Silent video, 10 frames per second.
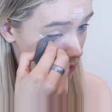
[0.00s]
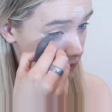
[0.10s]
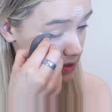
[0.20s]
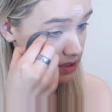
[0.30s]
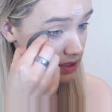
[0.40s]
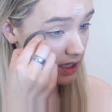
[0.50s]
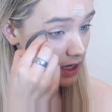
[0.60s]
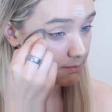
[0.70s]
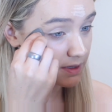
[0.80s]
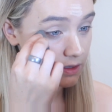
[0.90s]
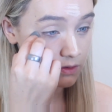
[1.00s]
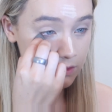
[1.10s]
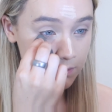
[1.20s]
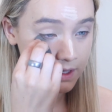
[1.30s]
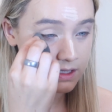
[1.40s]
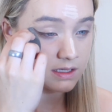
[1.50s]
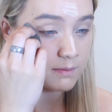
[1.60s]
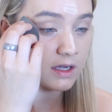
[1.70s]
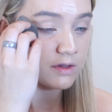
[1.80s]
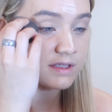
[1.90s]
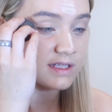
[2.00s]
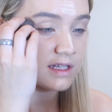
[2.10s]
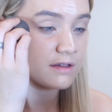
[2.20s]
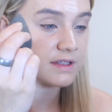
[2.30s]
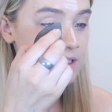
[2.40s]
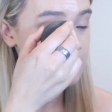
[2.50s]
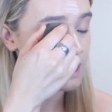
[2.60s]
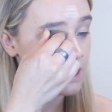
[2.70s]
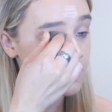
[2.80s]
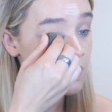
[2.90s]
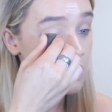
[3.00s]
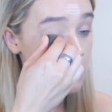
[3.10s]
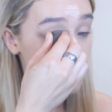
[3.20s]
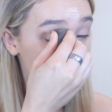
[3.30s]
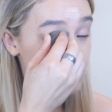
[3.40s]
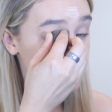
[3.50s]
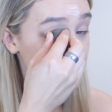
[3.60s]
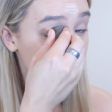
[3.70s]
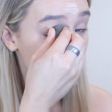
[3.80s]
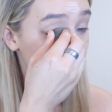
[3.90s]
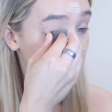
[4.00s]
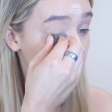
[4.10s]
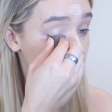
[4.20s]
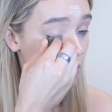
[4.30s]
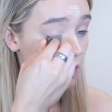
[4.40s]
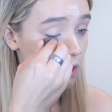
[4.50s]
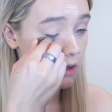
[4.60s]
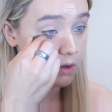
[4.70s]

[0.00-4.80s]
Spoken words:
Recently, I've been underpainting my concealer instead, which has been helping a lot